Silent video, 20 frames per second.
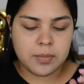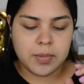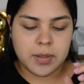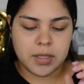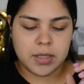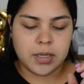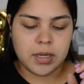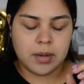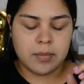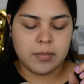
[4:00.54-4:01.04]

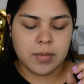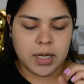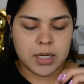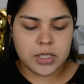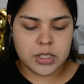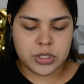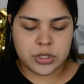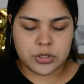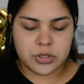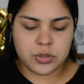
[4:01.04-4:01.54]
but it might
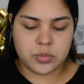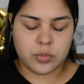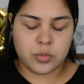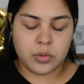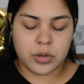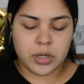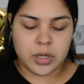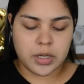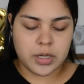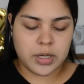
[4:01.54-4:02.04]
just
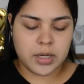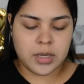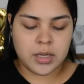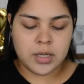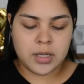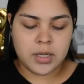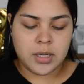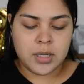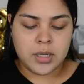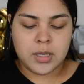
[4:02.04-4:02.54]
work.
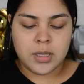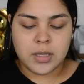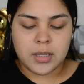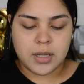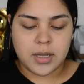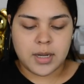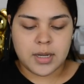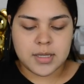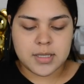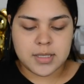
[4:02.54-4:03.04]

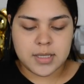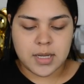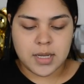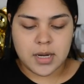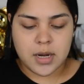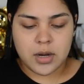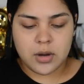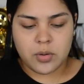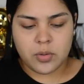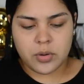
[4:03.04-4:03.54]
Like I said,
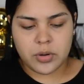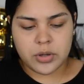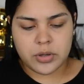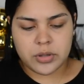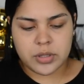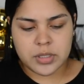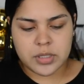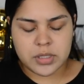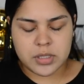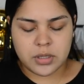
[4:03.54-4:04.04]
I ordered
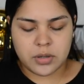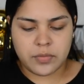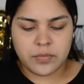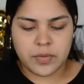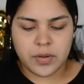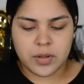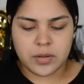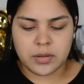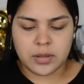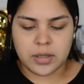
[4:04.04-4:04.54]
this stuff
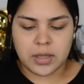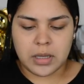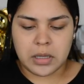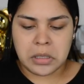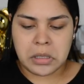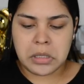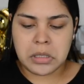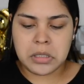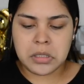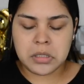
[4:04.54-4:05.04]

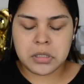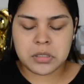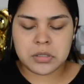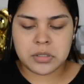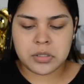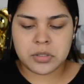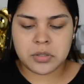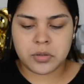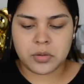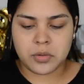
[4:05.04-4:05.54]
online,
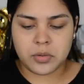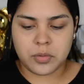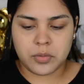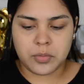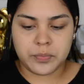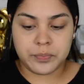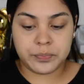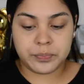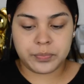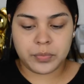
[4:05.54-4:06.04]
so
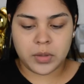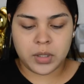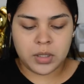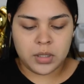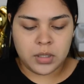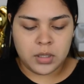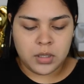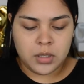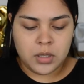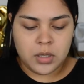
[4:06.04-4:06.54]

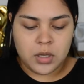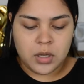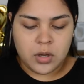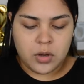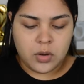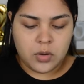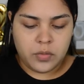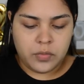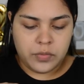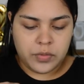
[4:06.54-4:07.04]

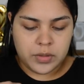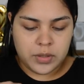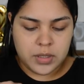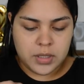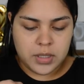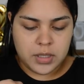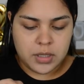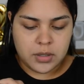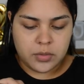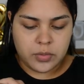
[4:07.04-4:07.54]

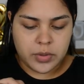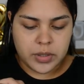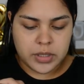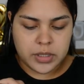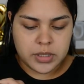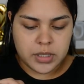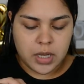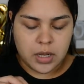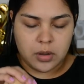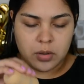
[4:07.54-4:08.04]
hopefully it
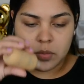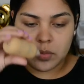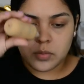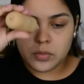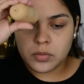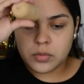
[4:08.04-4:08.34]
works out.